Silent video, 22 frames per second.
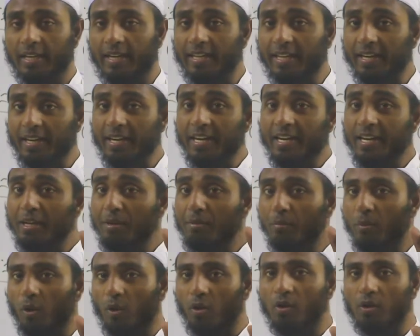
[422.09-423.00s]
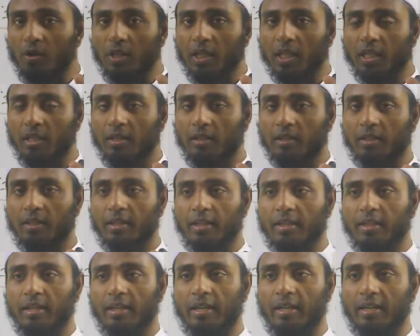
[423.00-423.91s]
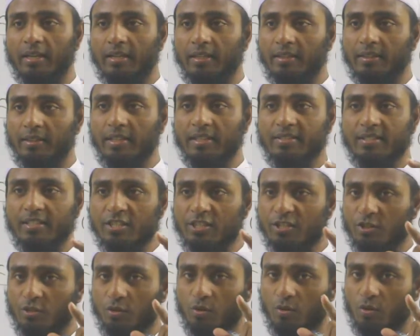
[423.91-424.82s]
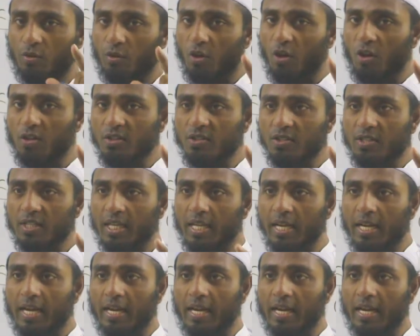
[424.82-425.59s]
Reading more, this is clause,